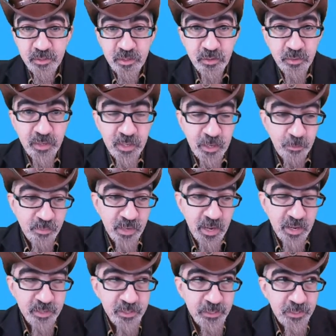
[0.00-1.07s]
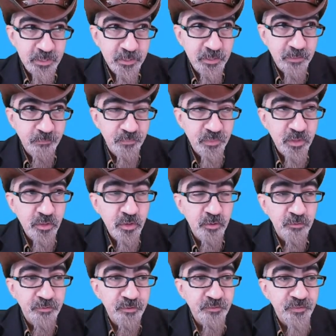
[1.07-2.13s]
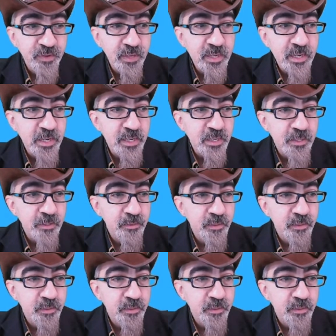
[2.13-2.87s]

and I'm not, fulfilling it